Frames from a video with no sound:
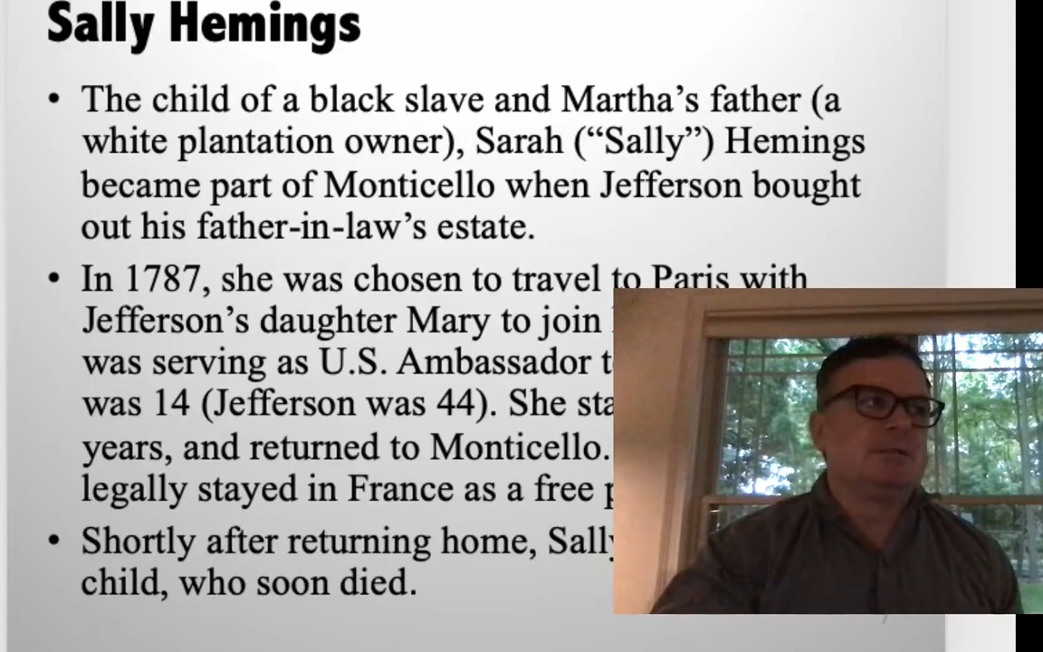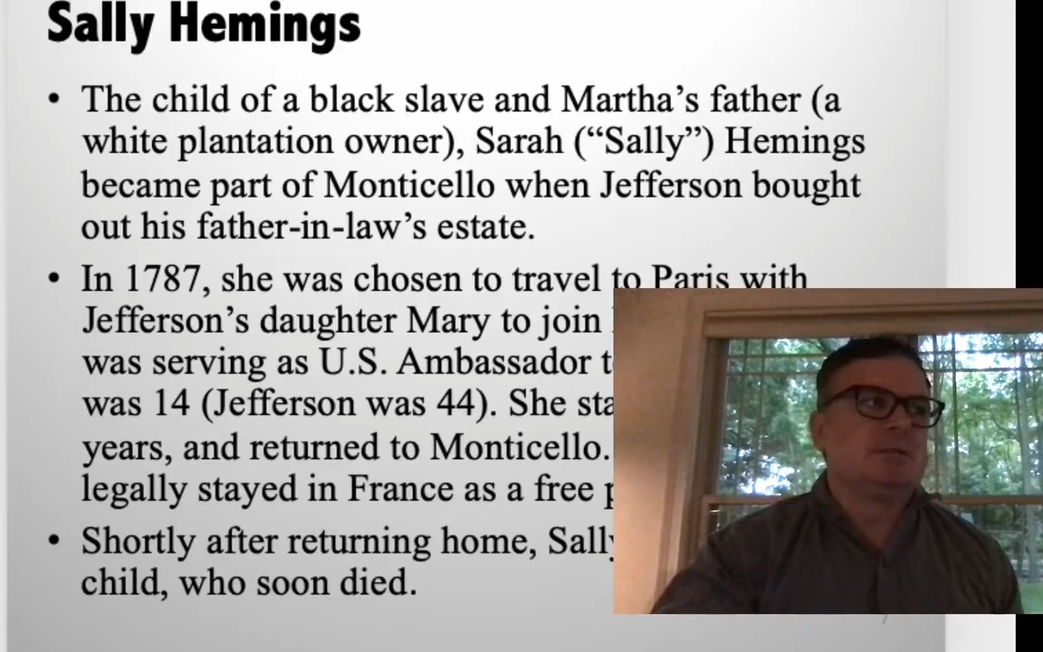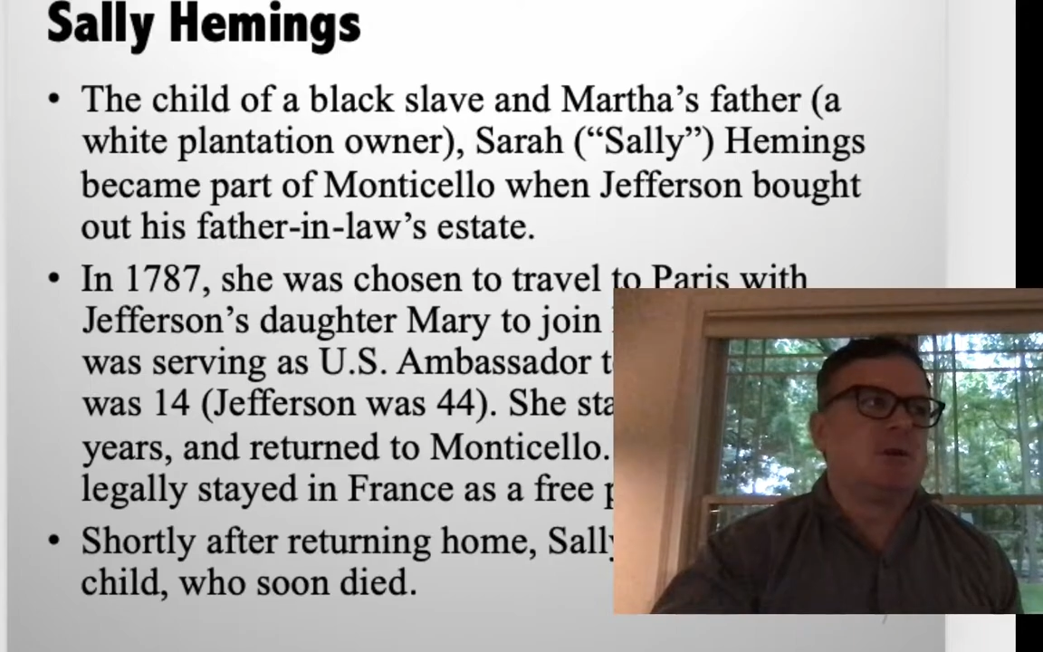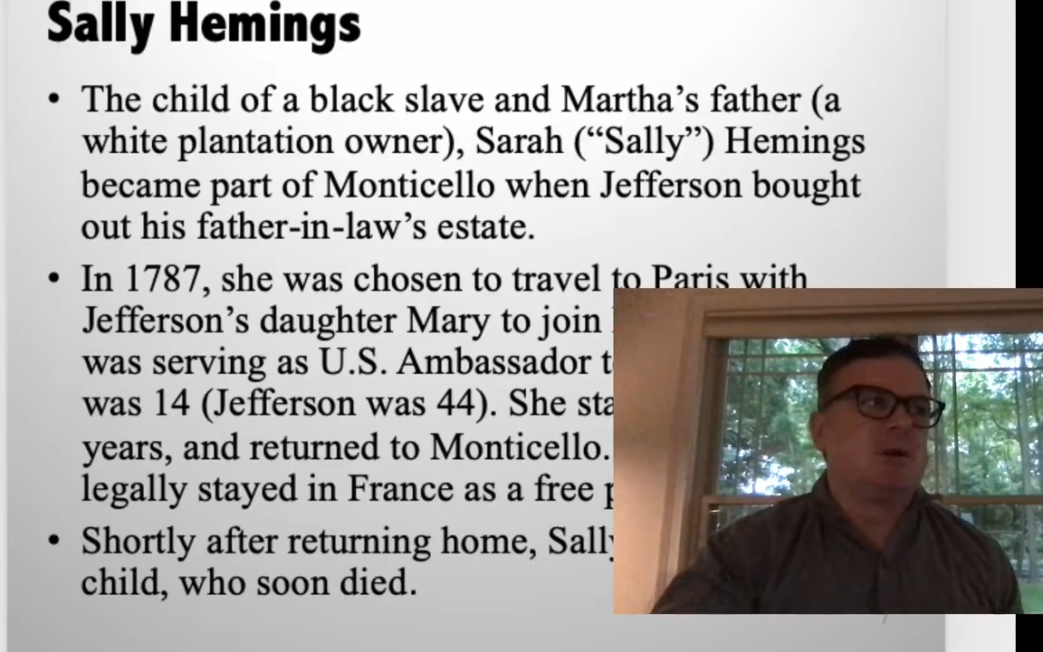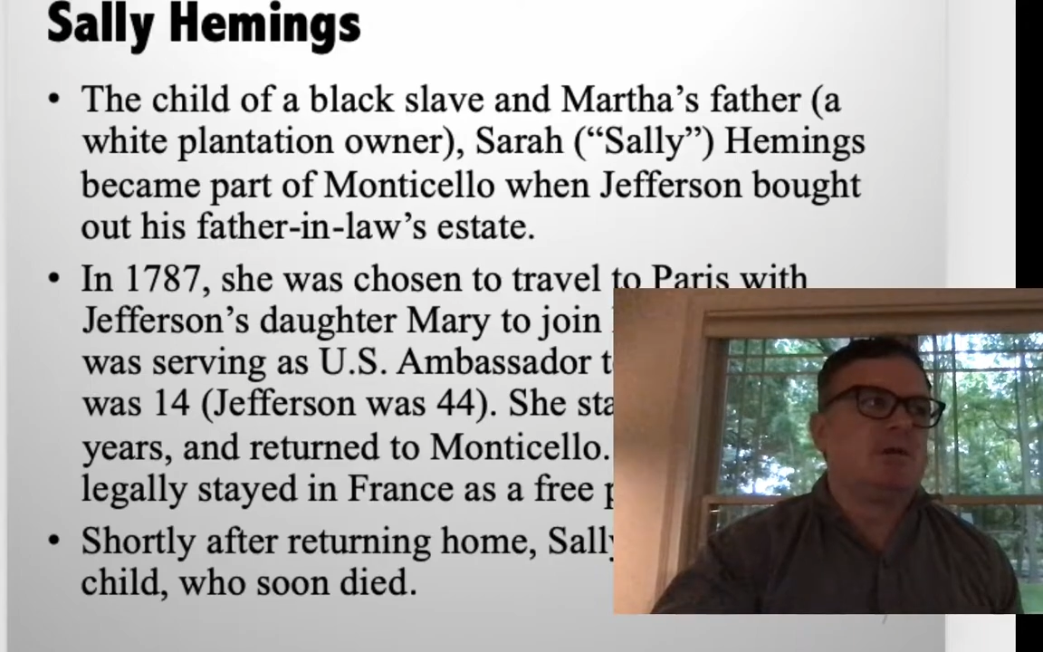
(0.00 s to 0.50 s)
it's
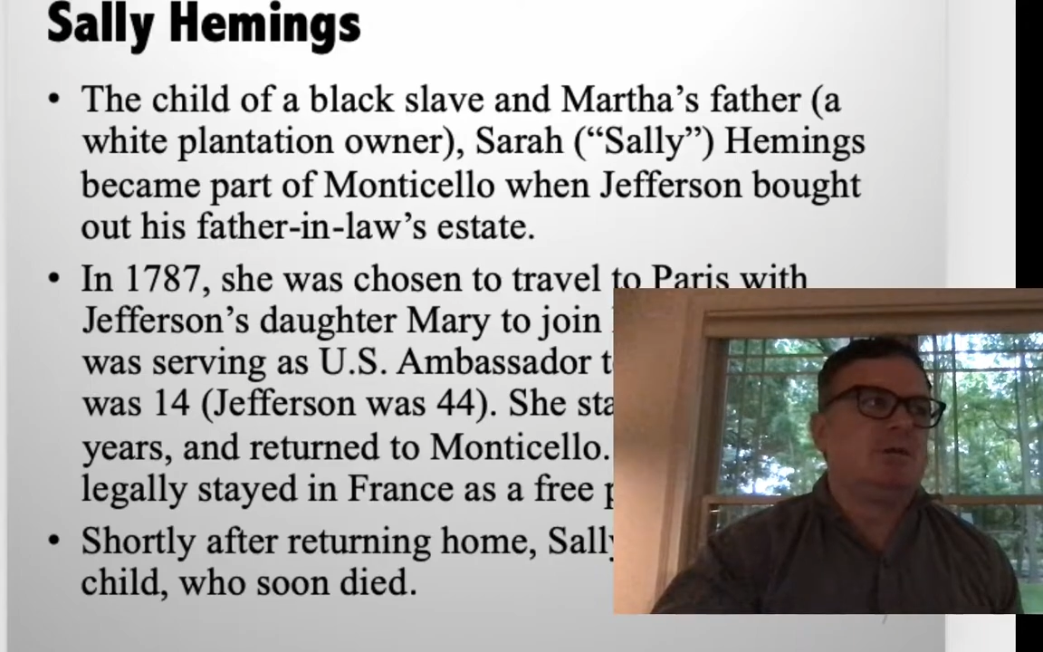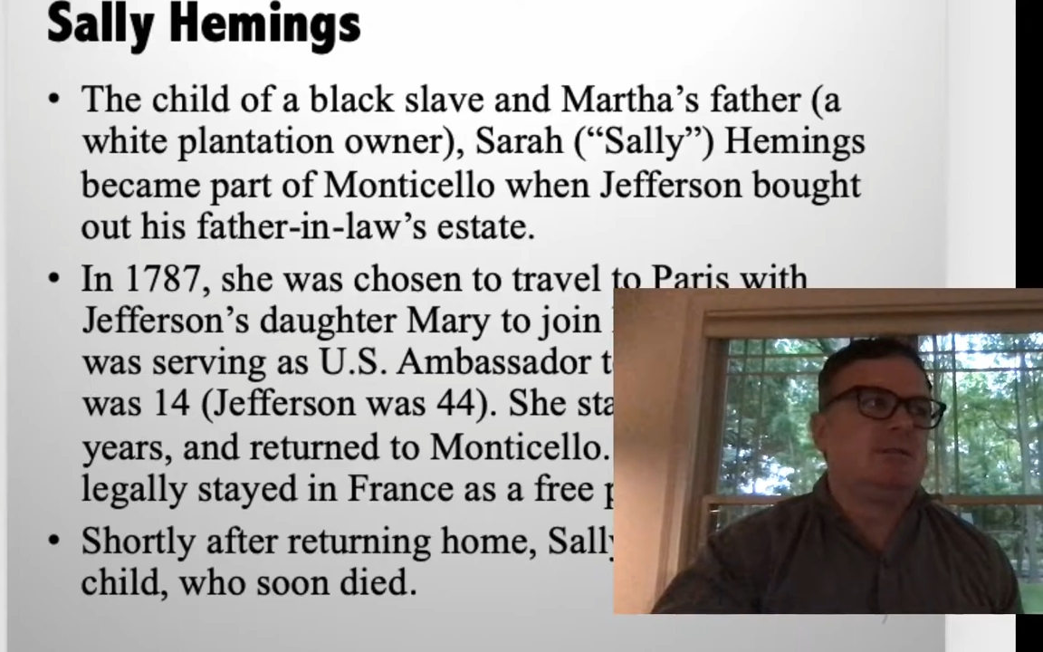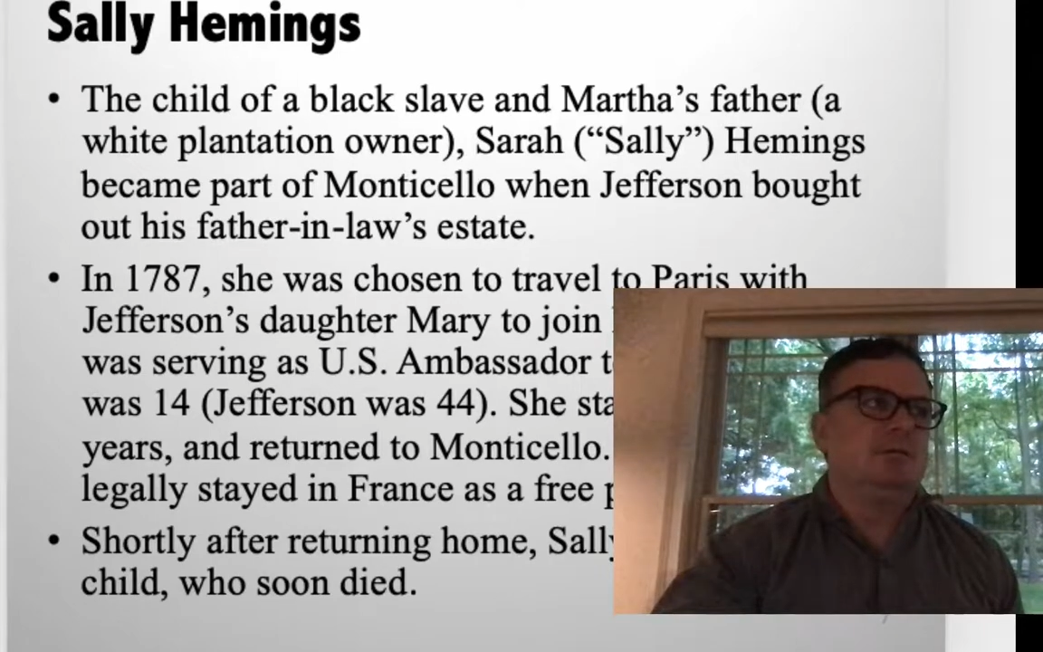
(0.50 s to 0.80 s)
hard,